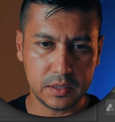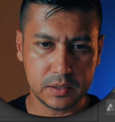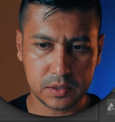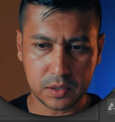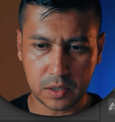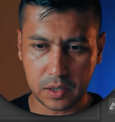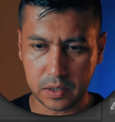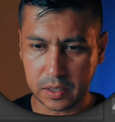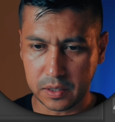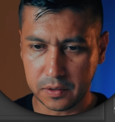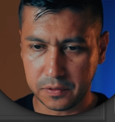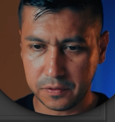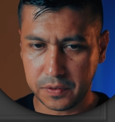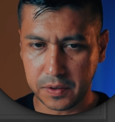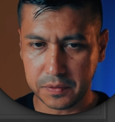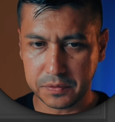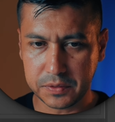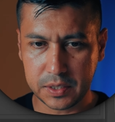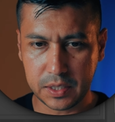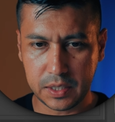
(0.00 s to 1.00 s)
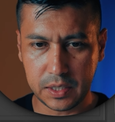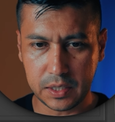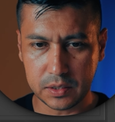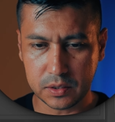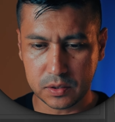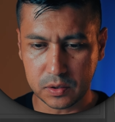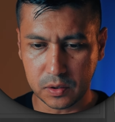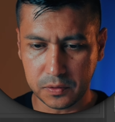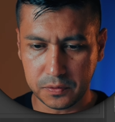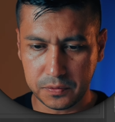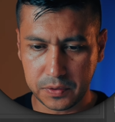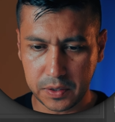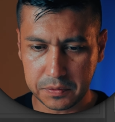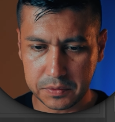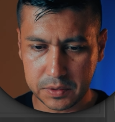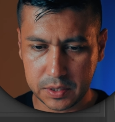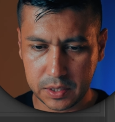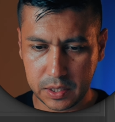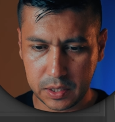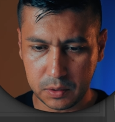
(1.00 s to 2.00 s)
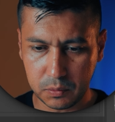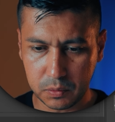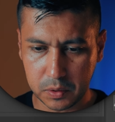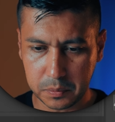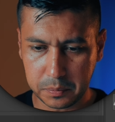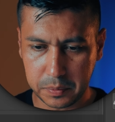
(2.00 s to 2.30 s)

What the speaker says: target 15. So 15 would